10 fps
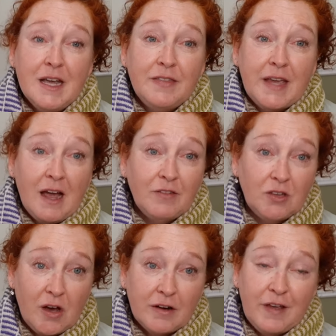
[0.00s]
they have a
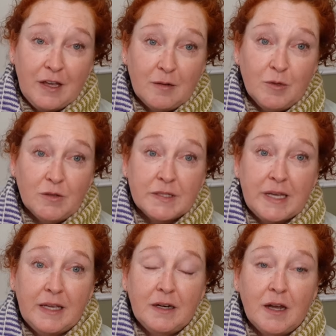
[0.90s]
lot of animals,
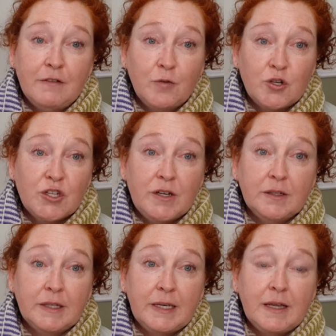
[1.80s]
and
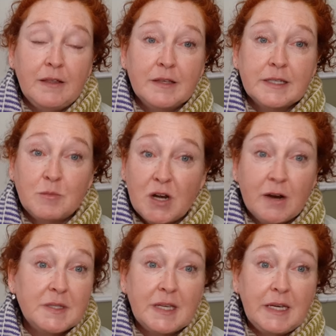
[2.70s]
unfortunately,
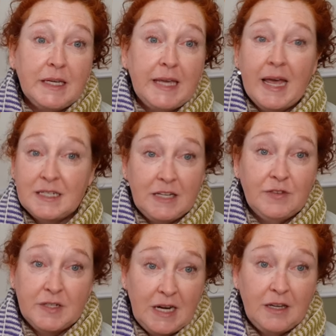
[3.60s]
sometimes they can't
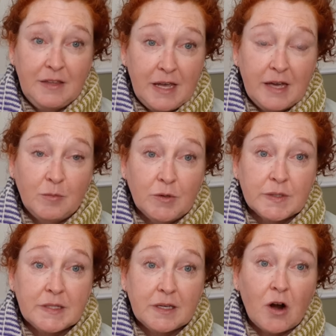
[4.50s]
even take the
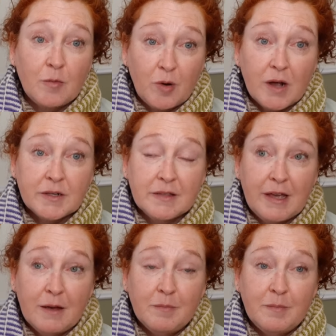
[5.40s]
animals that are brought to
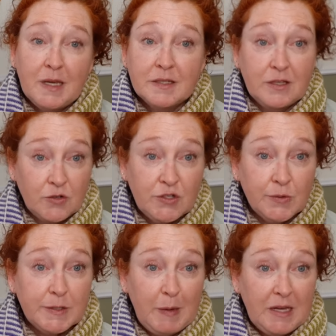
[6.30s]
them because there's no
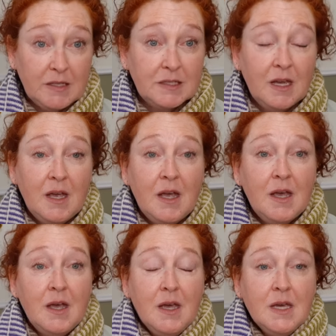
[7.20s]
space.
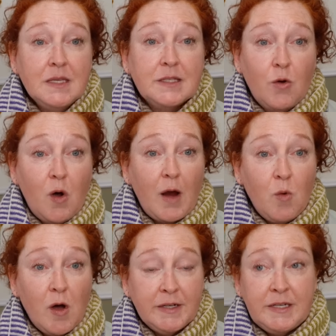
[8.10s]
So I
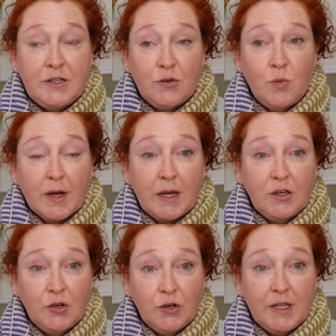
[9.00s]
wanted to do what I
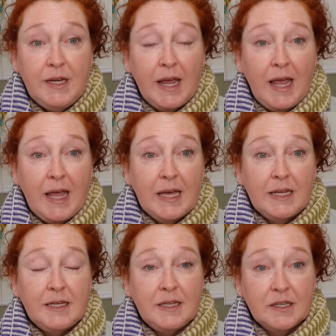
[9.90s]
could,
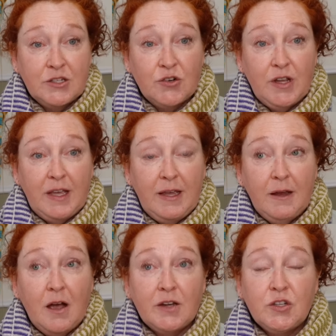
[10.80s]
and
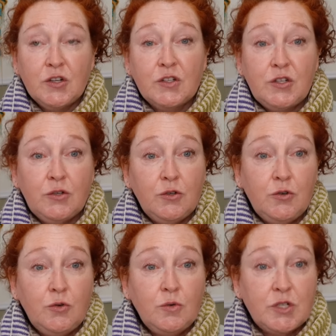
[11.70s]
yesterday I took
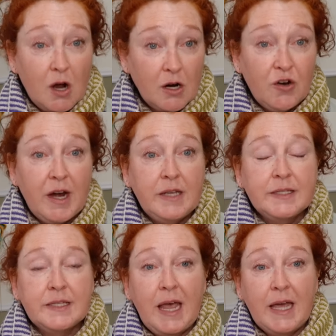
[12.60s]
two dog
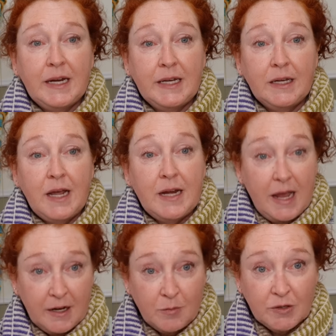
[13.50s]
crates and an
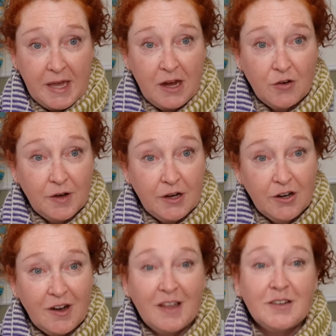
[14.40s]
animal
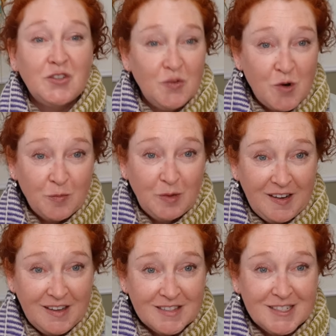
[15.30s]
carrier and two more
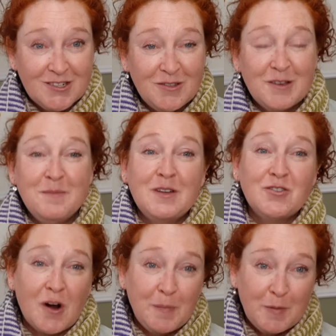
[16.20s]
blankets to them and
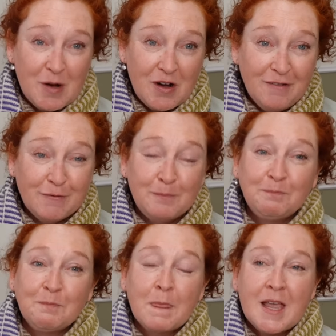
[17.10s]
dropped them off.
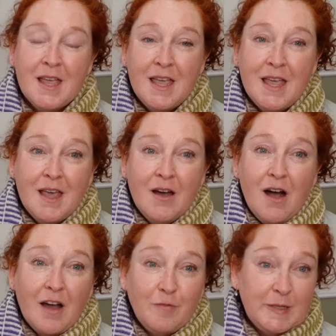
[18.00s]

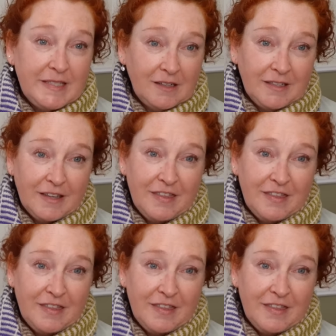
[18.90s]
I've been selling